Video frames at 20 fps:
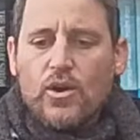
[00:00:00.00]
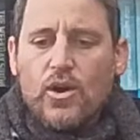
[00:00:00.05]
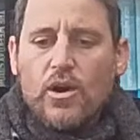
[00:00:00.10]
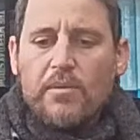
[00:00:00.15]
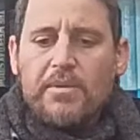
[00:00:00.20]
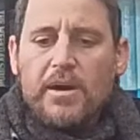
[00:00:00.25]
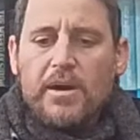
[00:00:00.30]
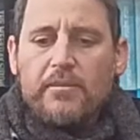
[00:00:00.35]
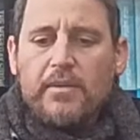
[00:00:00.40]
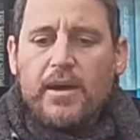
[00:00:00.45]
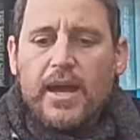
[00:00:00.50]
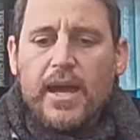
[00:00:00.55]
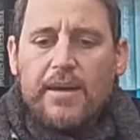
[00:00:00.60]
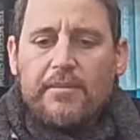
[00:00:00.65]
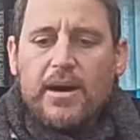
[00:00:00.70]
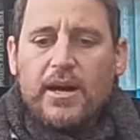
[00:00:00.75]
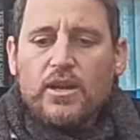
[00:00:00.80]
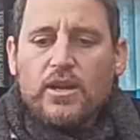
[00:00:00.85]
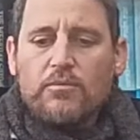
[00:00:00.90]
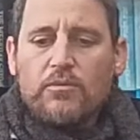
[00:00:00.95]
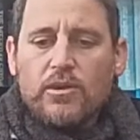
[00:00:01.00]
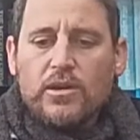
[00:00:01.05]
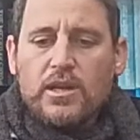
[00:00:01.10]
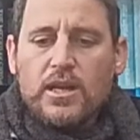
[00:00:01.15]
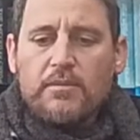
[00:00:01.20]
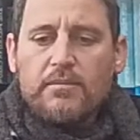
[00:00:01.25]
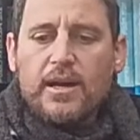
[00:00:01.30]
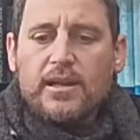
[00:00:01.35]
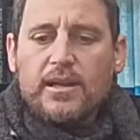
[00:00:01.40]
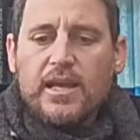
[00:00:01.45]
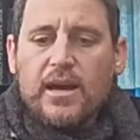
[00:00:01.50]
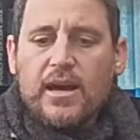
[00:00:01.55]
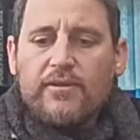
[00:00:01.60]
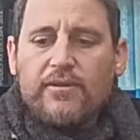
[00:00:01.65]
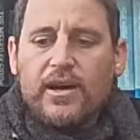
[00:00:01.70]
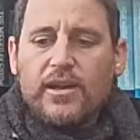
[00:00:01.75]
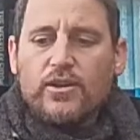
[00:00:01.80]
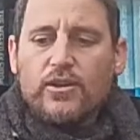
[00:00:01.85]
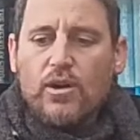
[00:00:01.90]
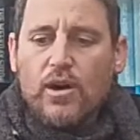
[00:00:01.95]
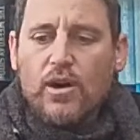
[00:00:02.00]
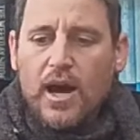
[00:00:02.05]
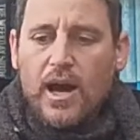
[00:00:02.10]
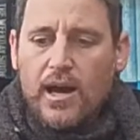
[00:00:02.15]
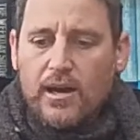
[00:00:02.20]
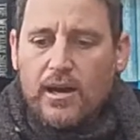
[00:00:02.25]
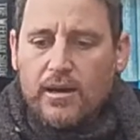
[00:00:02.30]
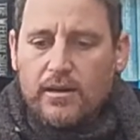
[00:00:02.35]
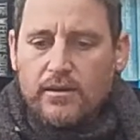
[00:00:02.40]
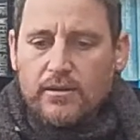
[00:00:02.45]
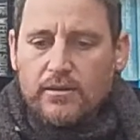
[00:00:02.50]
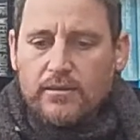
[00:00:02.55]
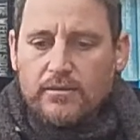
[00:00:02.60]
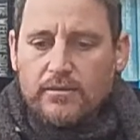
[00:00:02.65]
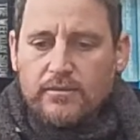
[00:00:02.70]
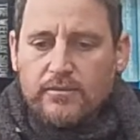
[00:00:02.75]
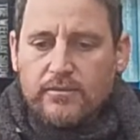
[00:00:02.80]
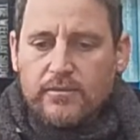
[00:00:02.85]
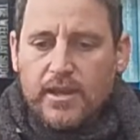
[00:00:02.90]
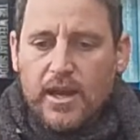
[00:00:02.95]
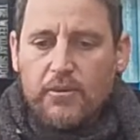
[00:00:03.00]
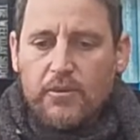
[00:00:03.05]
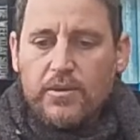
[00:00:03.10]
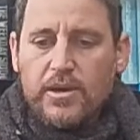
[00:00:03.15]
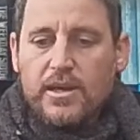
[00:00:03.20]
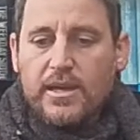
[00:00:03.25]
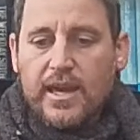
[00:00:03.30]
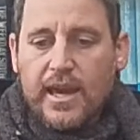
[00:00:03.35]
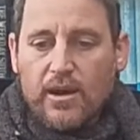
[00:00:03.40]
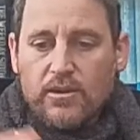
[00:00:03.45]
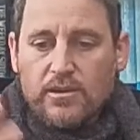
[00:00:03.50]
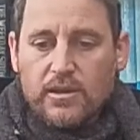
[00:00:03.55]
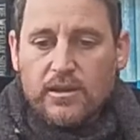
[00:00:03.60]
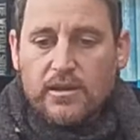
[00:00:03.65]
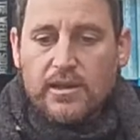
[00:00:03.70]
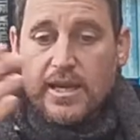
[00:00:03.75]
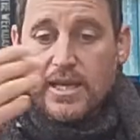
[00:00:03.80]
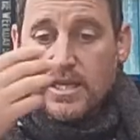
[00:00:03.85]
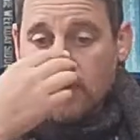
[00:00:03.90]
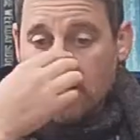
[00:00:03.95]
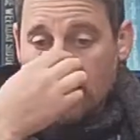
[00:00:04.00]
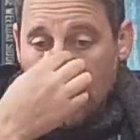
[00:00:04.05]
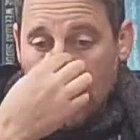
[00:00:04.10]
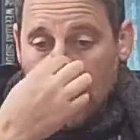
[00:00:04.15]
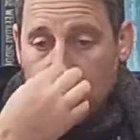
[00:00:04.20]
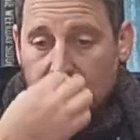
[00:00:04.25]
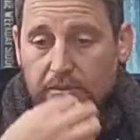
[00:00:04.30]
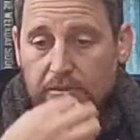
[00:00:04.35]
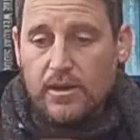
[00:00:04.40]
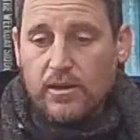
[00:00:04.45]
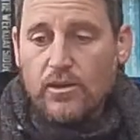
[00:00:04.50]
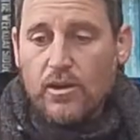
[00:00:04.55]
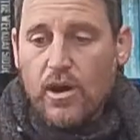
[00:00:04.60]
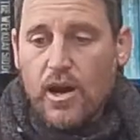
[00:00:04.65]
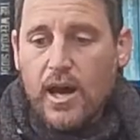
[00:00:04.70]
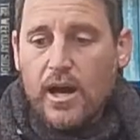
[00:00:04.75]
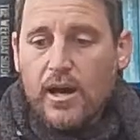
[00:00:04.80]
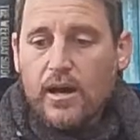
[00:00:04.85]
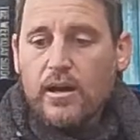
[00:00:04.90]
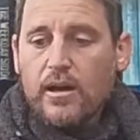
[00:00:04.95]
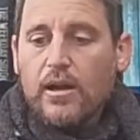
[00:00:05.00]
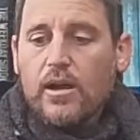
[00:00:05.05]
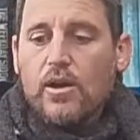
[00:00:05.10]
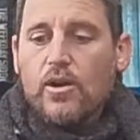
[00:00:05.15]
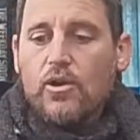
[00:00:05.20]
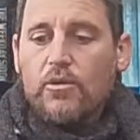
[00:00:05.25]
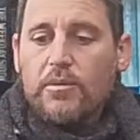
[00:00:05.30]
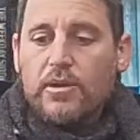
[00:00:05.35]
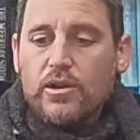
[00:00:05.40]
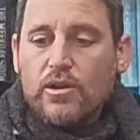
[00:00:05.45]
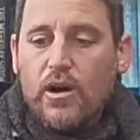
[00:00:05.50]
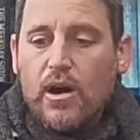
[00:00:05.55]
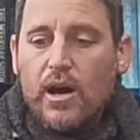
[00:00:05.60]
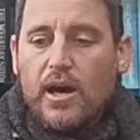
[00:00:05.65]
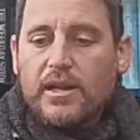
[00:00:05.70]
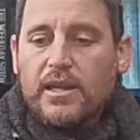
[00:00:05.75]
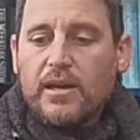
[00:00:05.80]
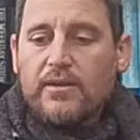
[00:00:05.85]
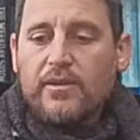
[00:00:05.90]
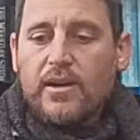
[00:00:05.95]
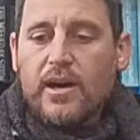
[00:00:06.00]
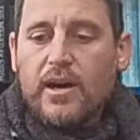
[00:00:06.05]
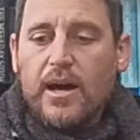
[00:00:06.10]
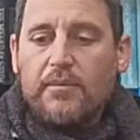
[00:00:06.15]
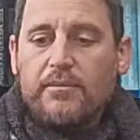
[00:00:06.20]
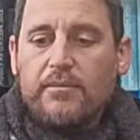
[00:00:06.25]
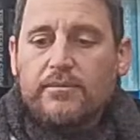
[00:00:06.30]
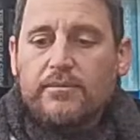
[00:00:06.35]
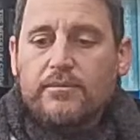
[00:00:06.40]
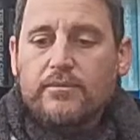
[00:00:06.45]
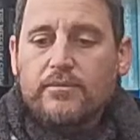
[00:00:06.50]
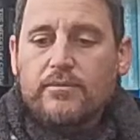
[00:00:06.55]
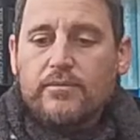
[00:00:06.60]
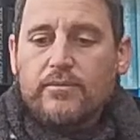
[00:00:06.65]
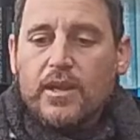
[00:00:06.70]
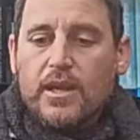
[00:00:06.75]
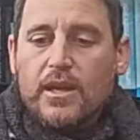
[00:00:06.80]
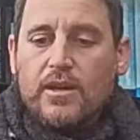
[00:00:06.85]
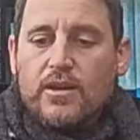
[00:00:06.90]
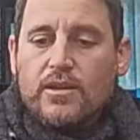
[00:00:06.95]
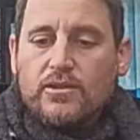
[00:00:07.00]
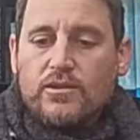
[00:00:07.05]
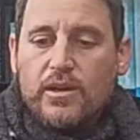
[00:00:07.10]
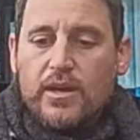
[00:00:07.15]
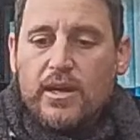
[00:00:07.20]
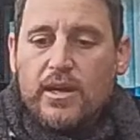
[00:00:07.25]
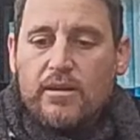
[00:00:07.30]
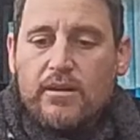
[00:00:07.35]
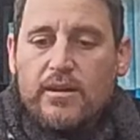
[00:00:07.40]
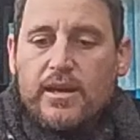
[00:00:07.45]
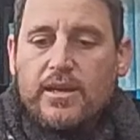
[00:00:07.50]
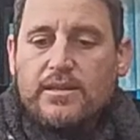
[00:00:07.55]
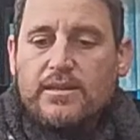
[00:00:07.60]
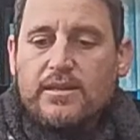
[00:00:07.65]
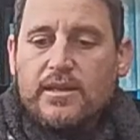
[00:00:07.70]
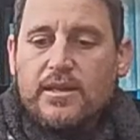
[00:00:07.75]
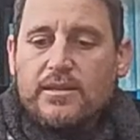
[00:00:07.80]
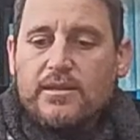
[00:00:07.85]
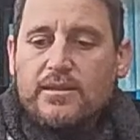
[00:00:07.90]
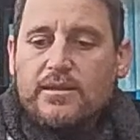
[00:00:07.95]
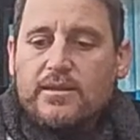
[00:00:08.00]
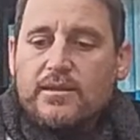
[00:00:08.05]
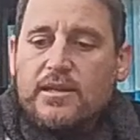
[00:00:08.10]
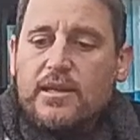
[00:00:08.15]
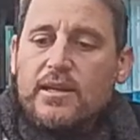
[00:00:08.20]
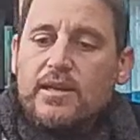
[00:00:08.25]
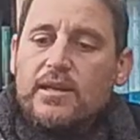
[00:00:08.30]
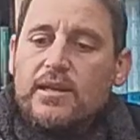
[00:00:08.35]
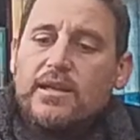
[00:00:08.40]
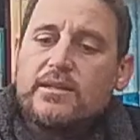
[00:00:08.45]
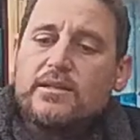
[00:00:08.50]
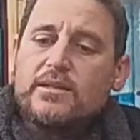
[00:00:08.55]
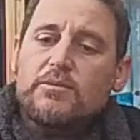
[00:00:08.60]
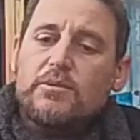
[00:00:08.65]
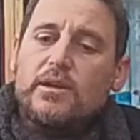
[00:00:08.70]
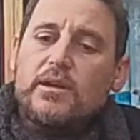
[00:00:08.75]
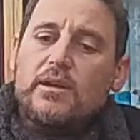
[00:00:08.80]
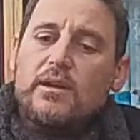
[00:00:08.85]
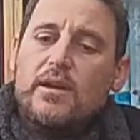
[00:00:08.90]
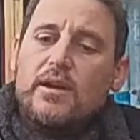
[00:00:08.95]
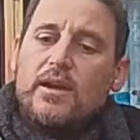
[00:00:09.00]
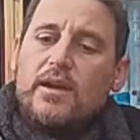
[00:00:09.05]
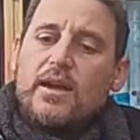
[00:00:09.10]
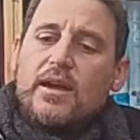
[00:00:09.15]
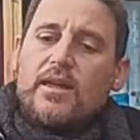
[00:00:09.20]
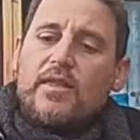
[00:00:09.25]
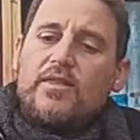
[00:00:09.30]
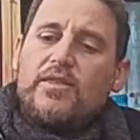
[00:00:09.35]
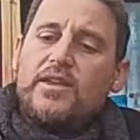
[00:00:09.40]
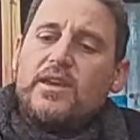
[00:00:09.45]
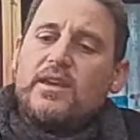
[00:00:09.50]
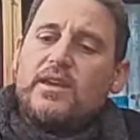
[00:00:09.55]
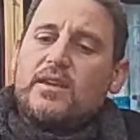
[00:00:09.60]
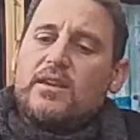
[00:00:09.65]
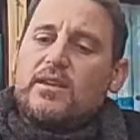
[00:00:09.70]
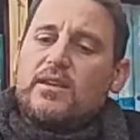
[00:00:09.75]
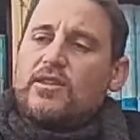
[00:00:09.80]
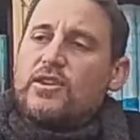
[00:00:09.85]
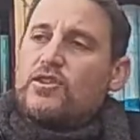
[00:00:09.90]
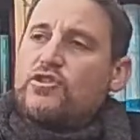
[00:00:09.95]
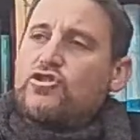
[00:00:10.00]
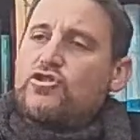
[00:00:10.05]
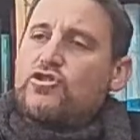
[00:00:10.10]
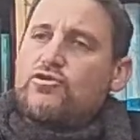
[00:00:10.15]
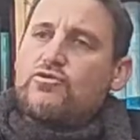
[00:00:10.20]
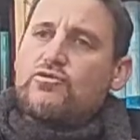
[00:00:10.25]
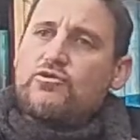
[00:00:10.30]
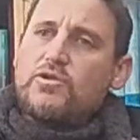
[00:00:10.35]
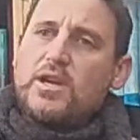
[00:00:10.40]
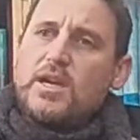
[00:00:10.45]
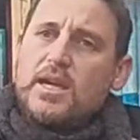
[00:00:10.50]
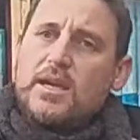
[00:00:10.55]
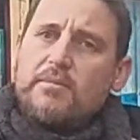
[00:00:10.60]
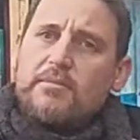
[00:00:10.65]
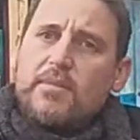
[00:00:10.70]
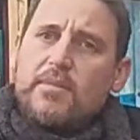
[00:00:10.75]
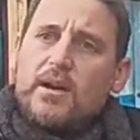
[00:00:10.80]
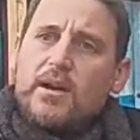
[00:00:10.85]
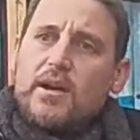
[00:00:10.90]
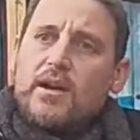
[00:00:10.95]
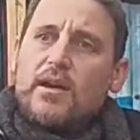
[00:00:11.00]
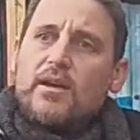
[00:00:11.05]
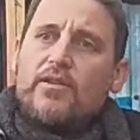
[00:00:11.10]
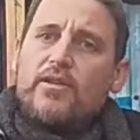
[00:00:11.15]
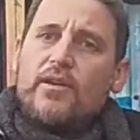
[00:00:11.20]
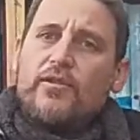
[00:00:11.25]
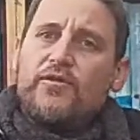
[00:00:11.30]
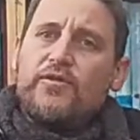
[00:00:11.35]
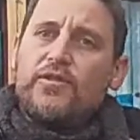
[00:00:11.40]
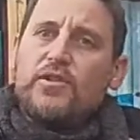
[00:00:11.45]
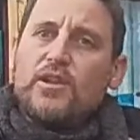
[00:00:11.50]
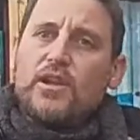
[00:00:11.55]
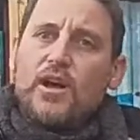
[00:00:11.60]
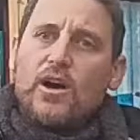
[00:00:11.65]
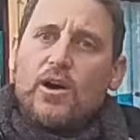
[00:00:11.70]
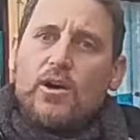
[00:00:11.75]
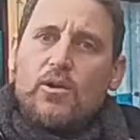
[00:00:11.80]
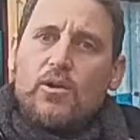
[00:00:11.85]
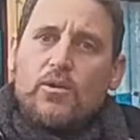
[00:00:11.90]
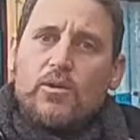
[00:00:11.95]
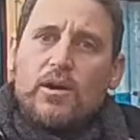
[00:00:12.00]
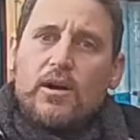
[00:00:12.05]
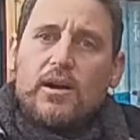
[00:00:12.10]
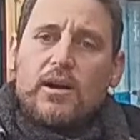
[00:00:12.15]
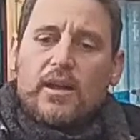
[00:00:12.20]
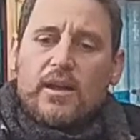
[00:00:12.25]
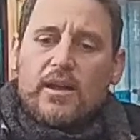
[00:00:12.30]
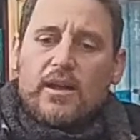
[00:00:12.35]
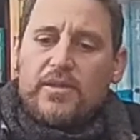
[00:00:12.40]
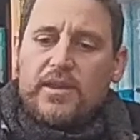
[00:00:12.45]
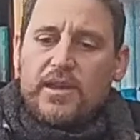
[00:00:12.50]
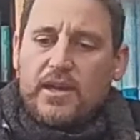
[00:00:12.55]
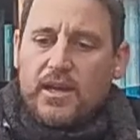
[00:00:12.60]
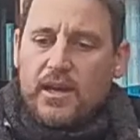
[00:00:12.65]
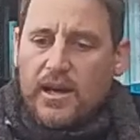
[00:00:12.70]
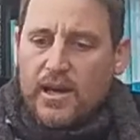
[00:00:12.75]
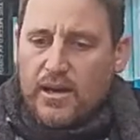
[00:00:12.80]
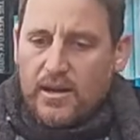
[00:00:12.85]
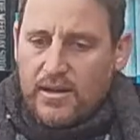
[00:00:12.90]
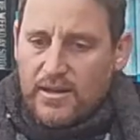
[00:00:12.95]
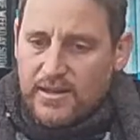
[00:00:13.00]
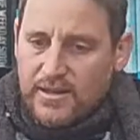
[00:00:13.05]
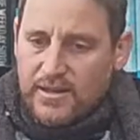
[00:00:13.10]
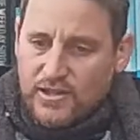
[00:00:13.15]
Ubemehem anu monim Adamvad Noach, and we count the days from Adam till Noach, Noach ad Abraham. So here is the history, the stream, the flow, the